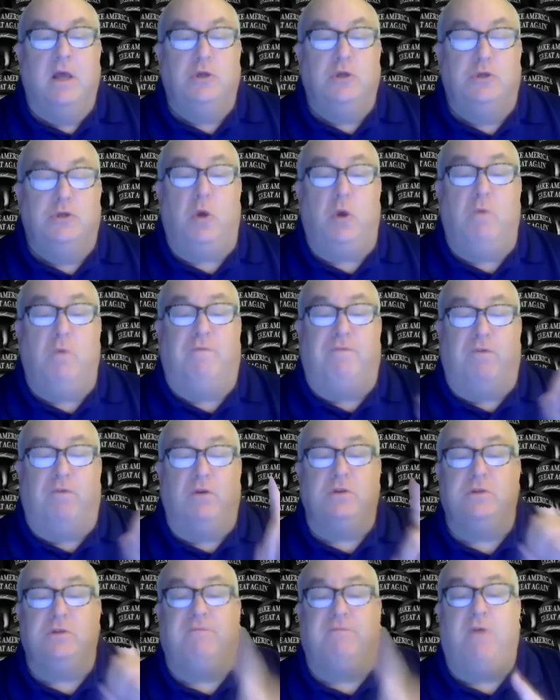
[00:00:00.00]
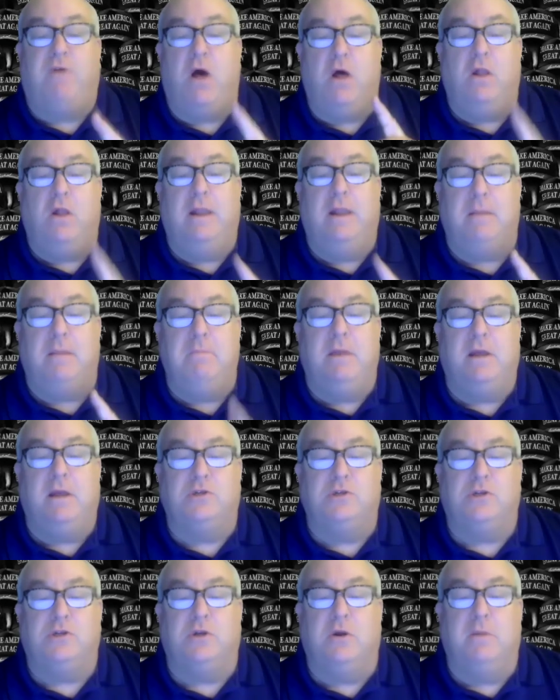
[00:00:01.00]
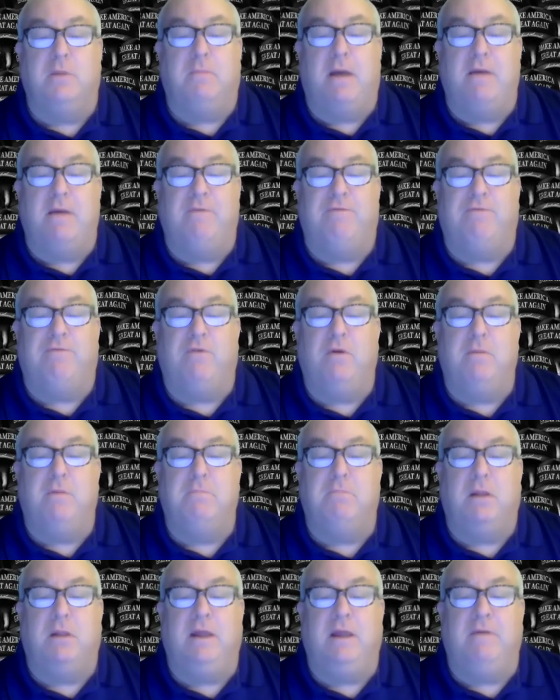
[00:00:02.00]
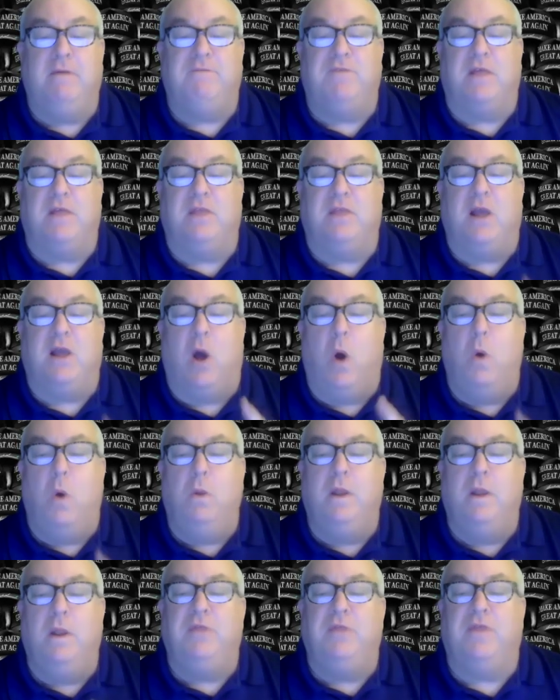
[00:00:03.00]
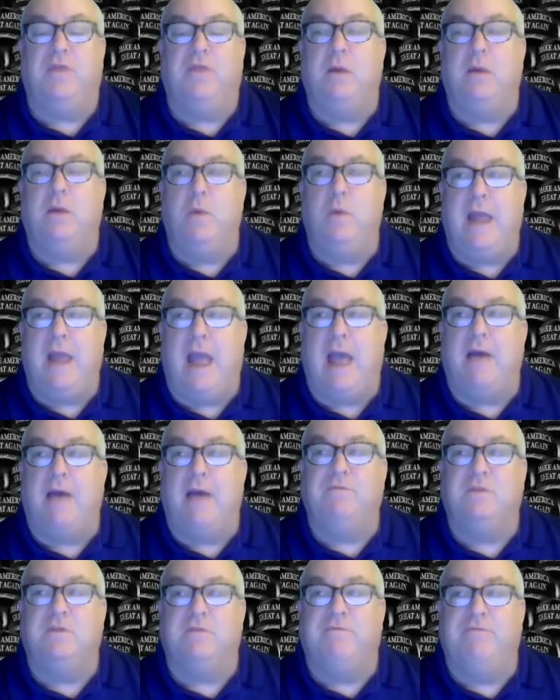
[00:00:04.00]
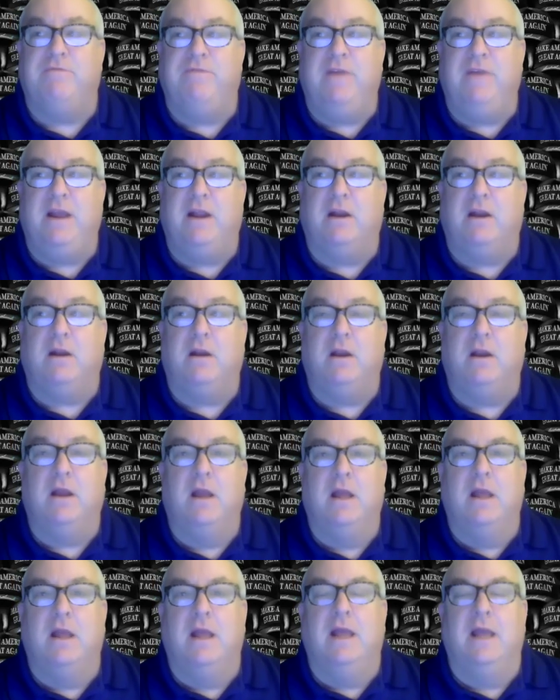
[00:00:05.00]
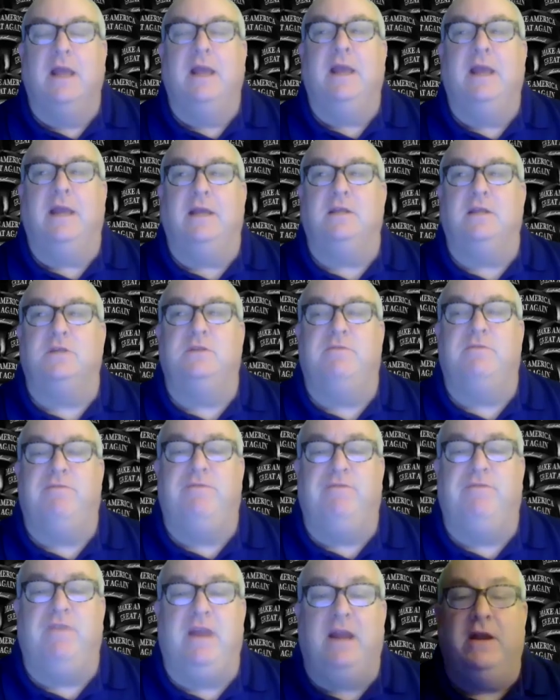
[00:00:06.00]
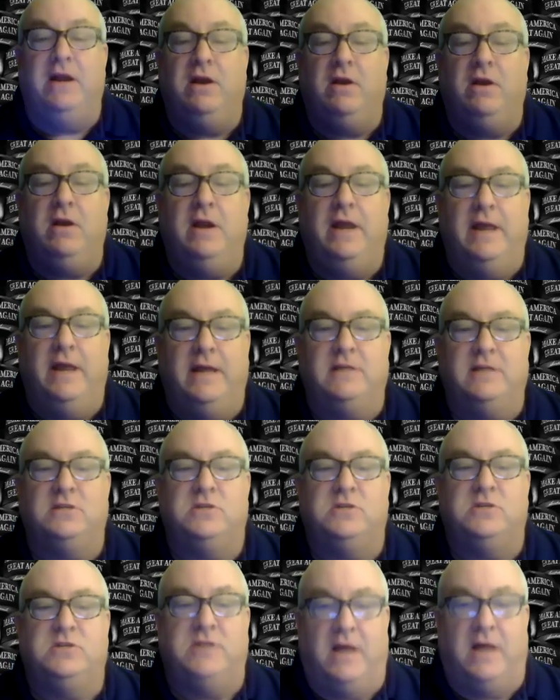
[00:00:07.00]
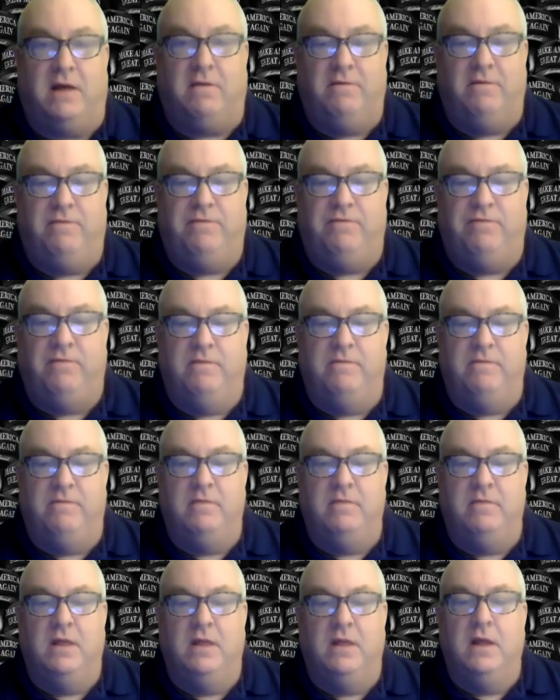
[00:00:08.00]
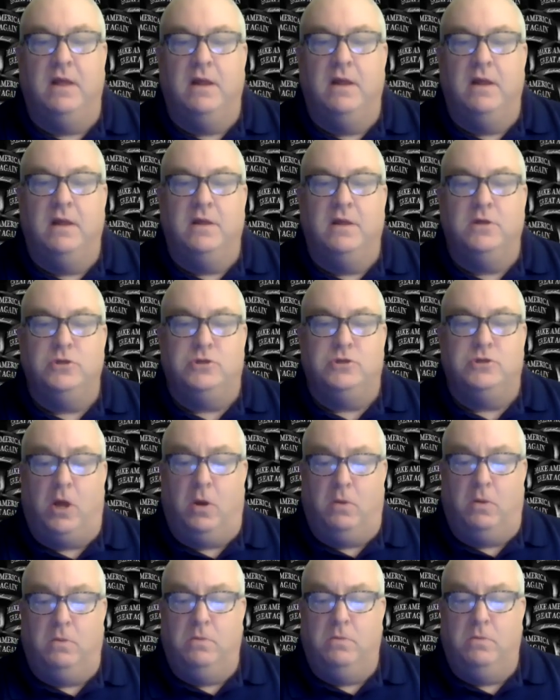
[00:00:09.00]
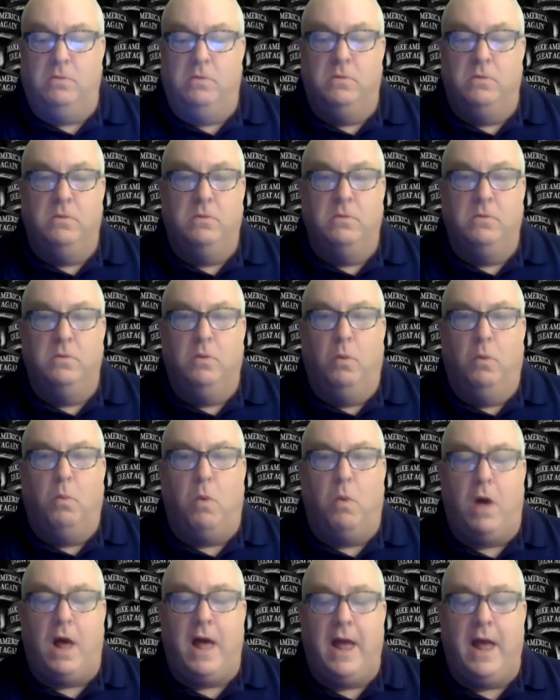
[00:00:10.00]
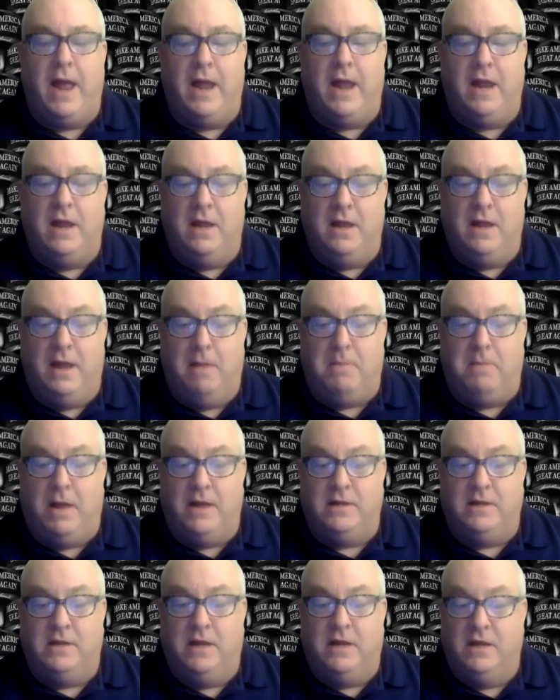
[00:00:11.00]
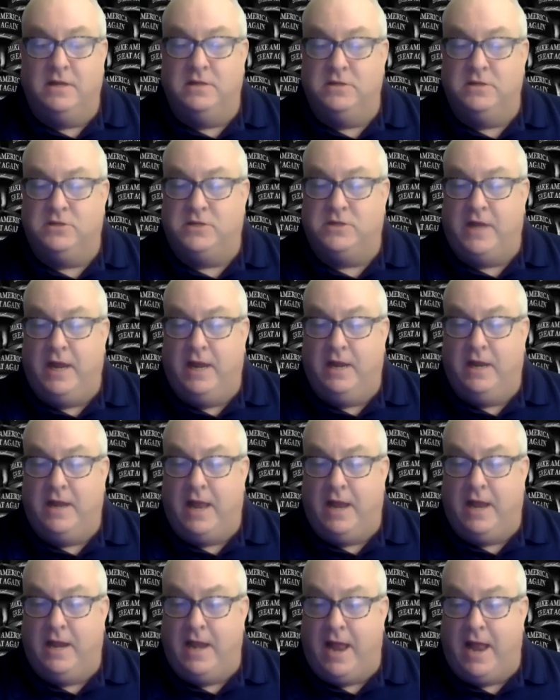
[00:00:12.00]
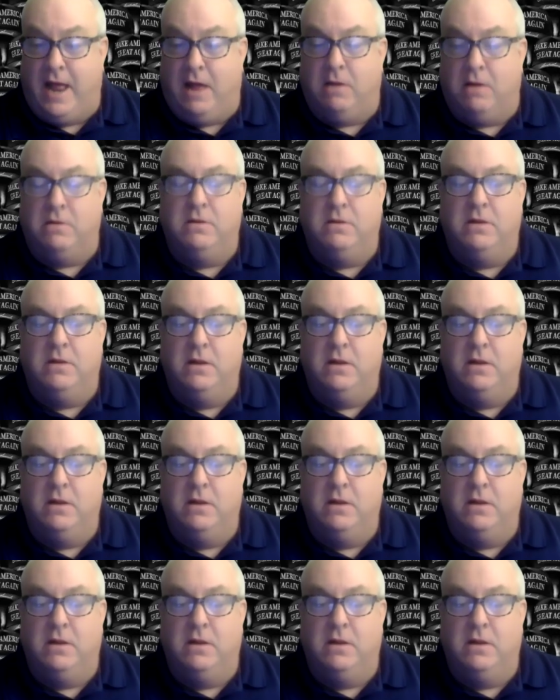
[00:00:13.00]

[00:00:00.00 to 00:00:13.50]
So, first of all, let me assert my firm belief that the only thing we have to fear is fear itself. So, why am I saying that now?